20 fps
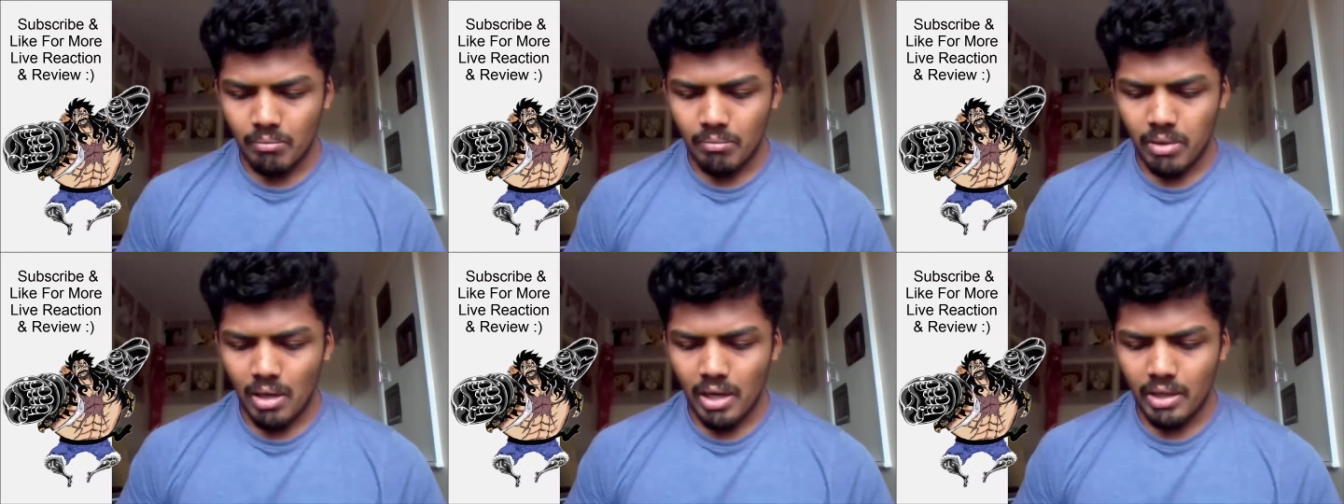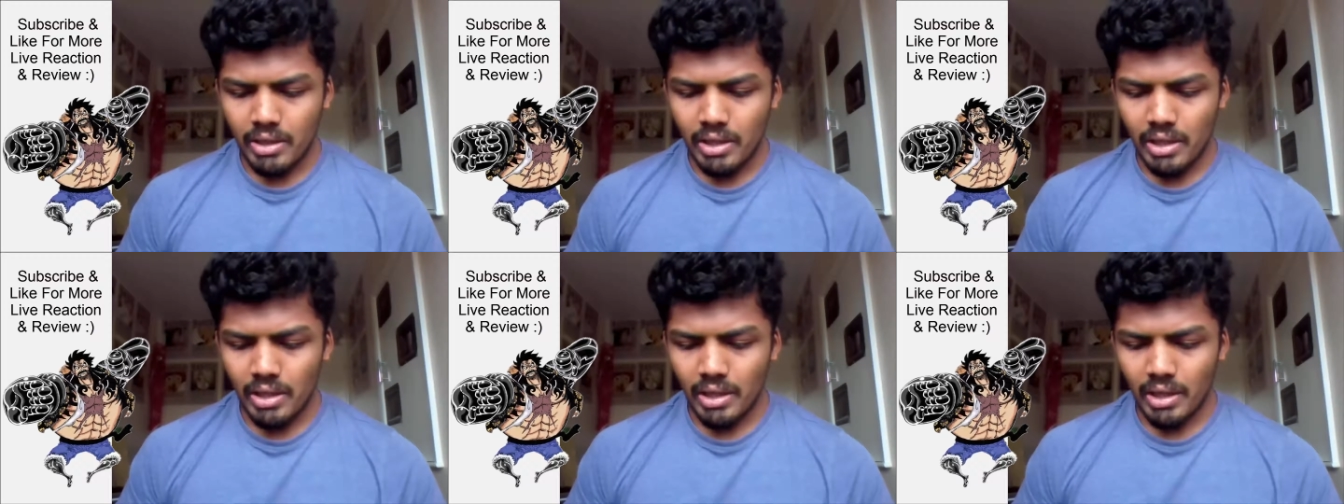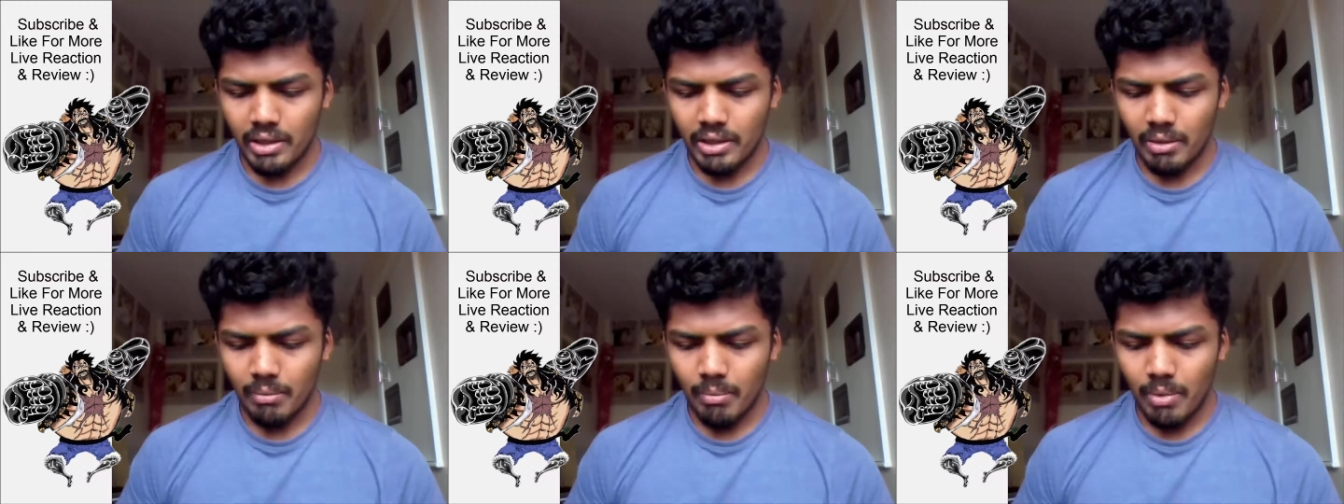partying
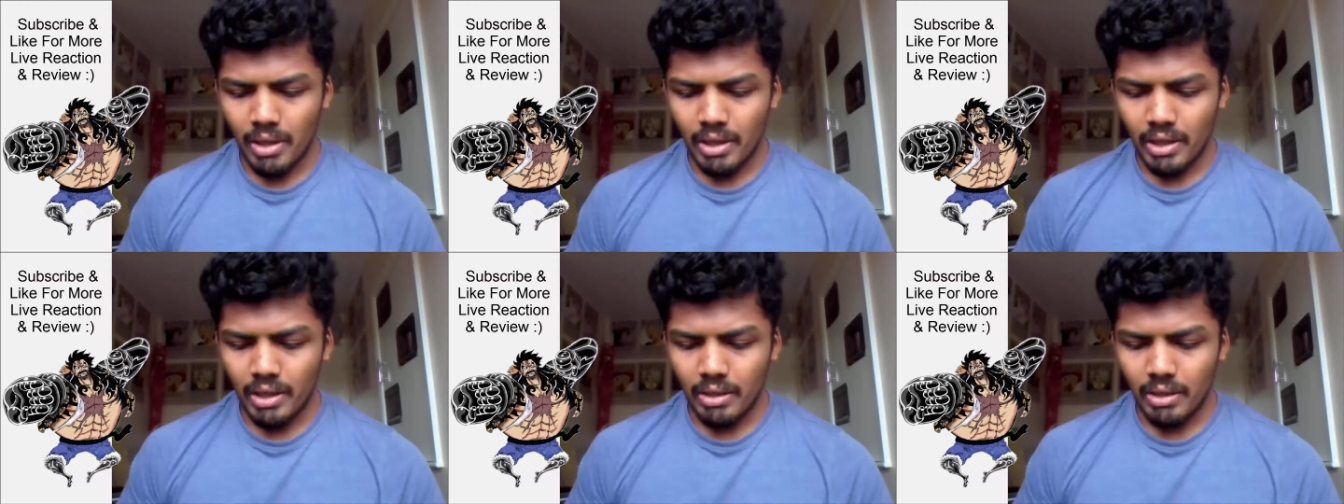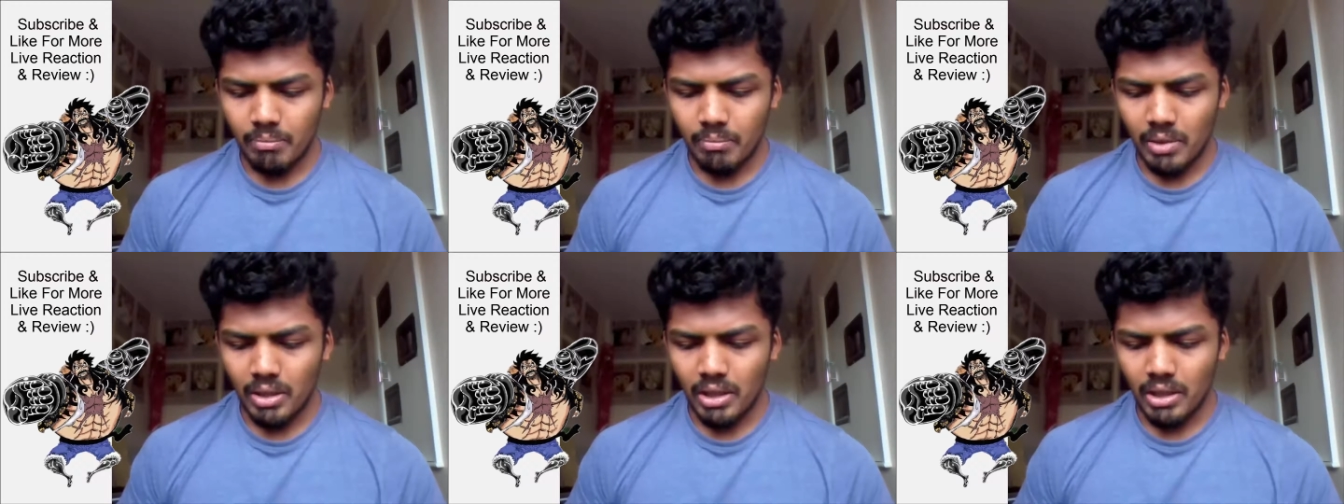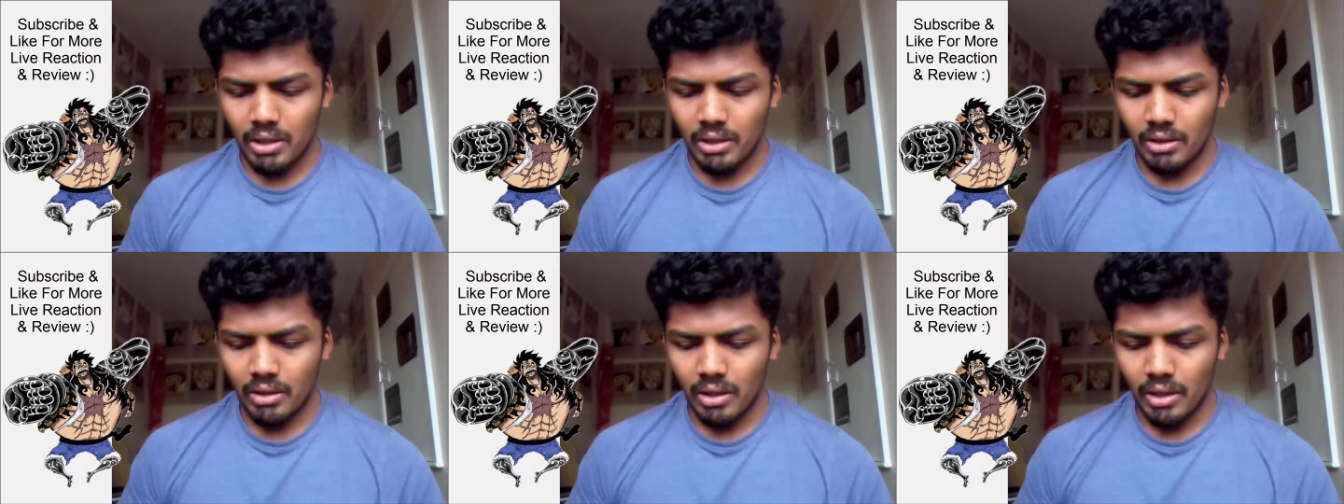at the banquet
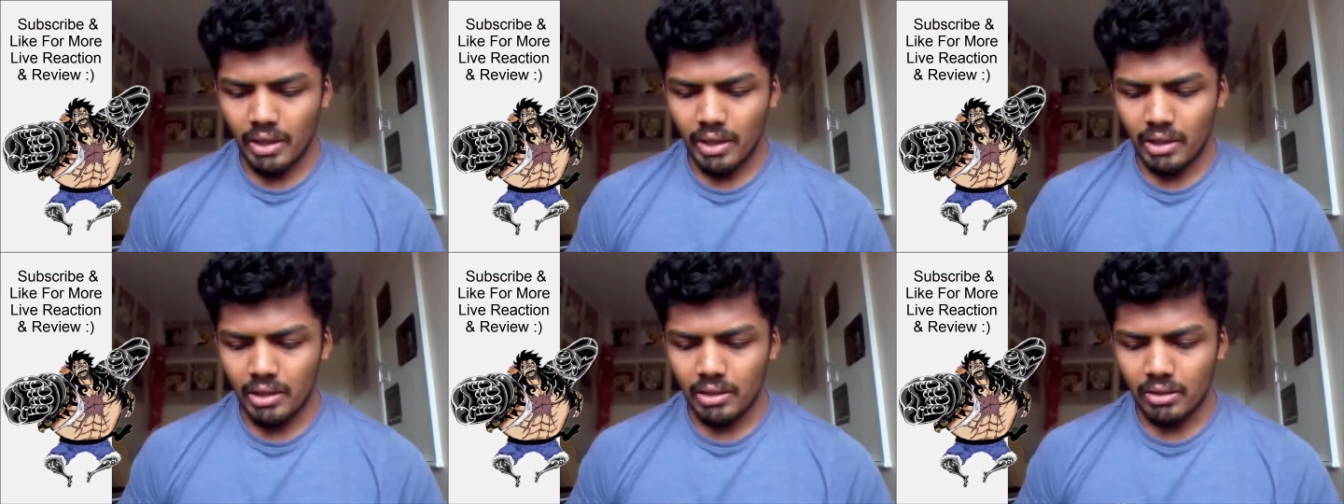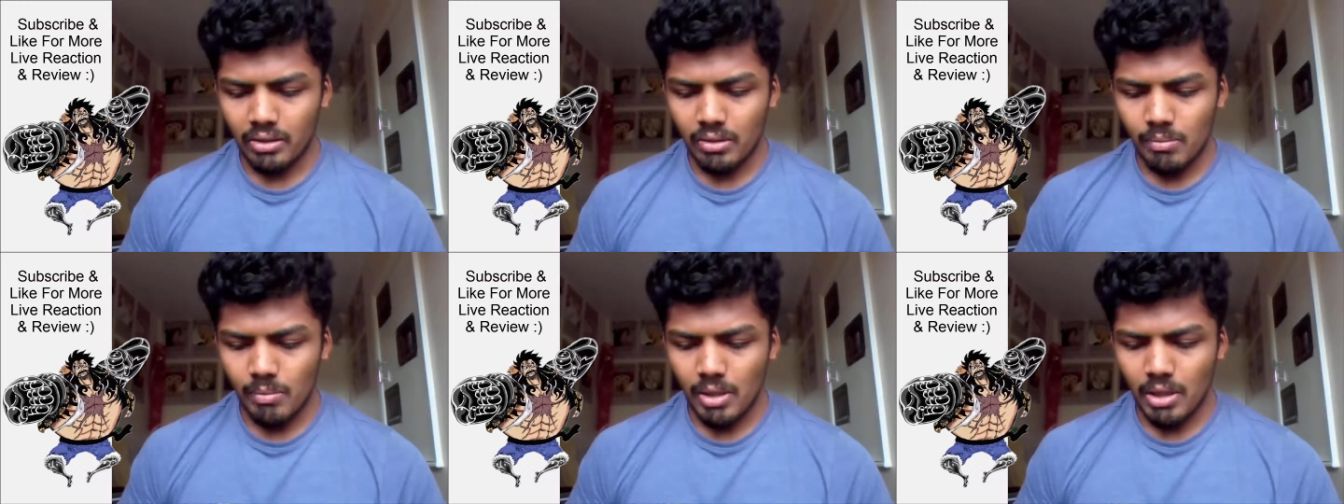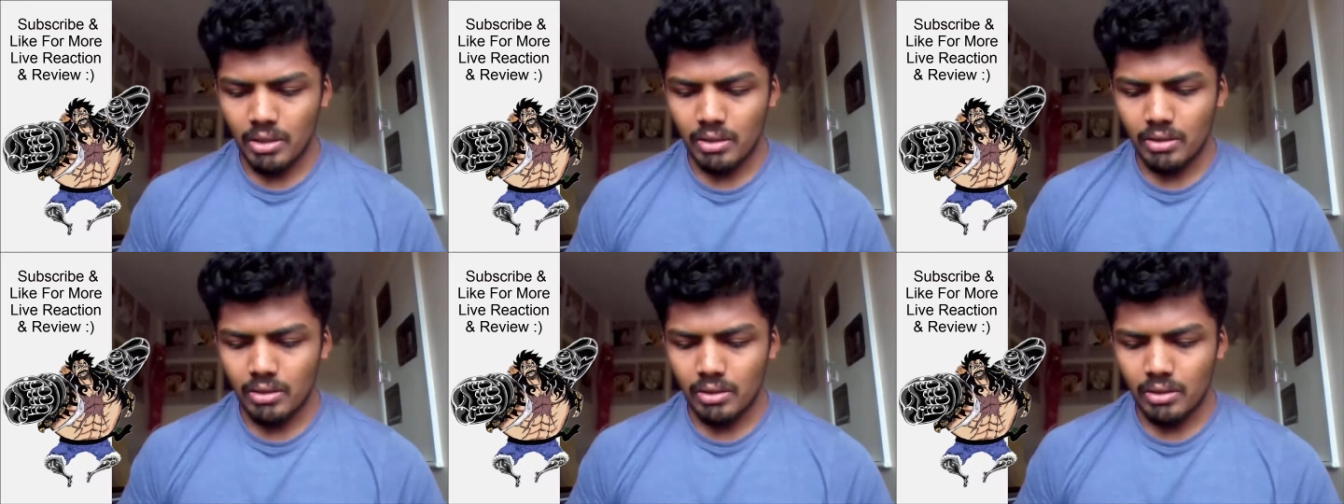being held
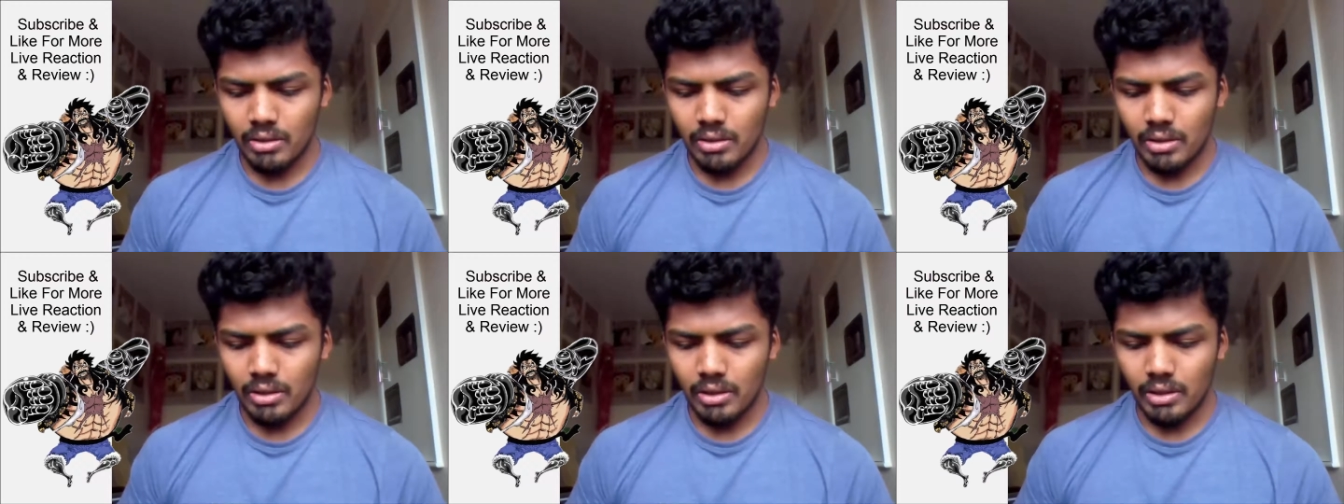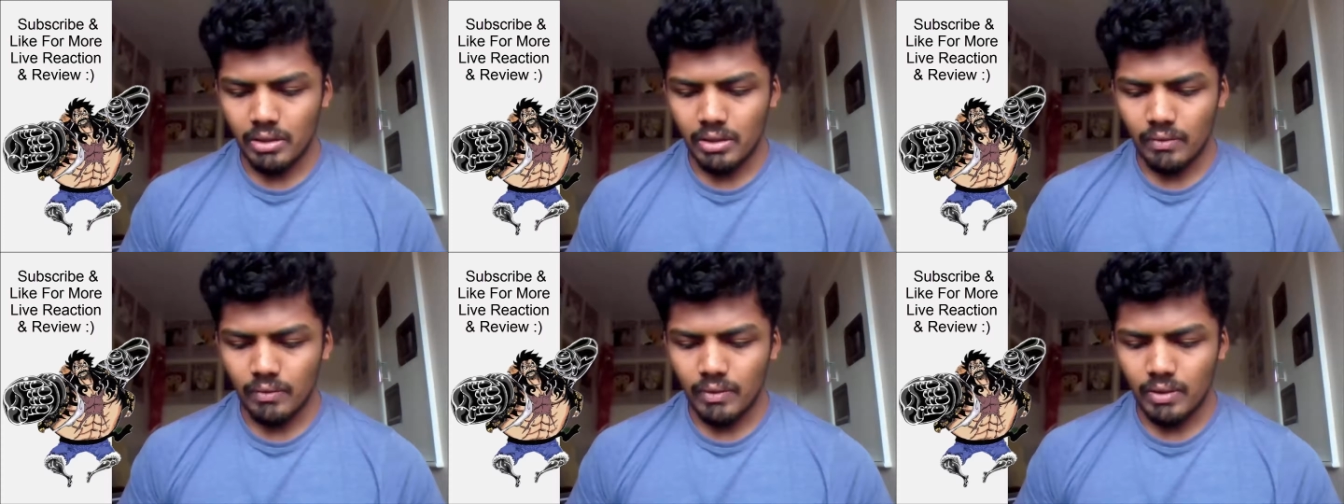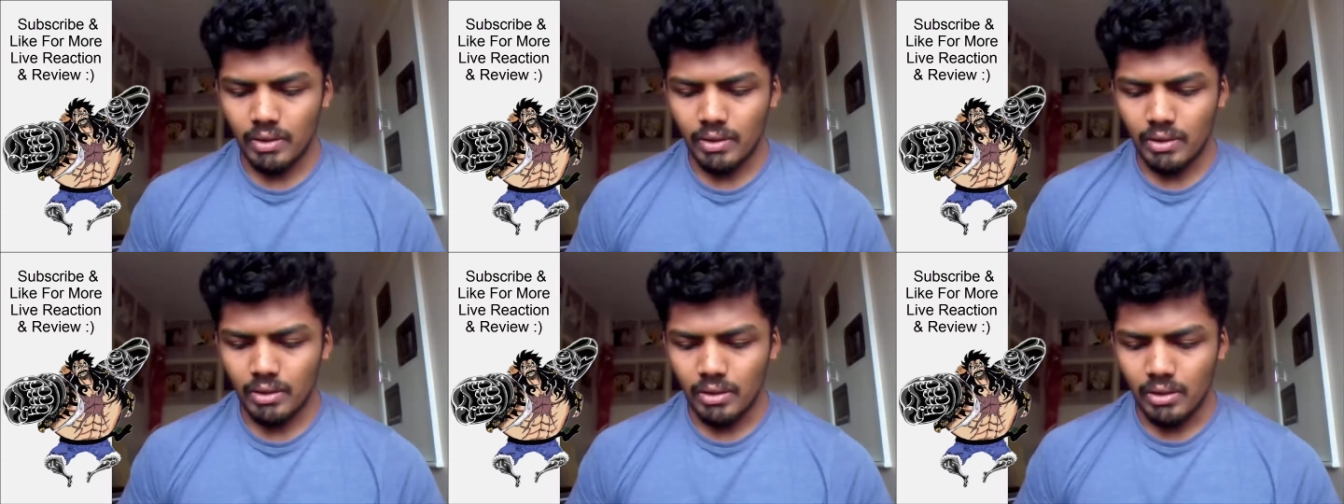commander at the end of
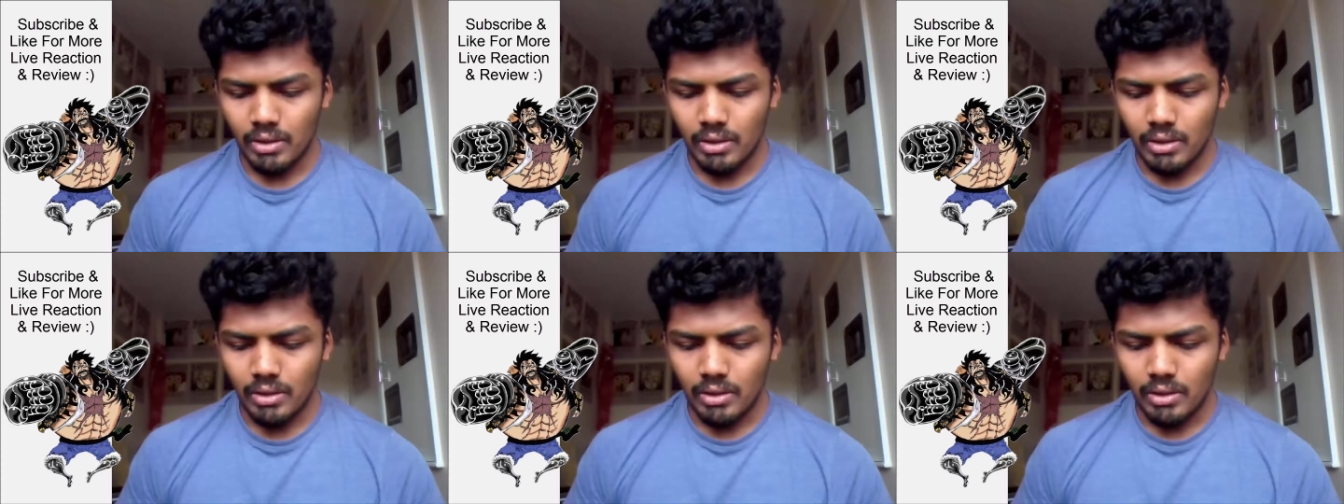the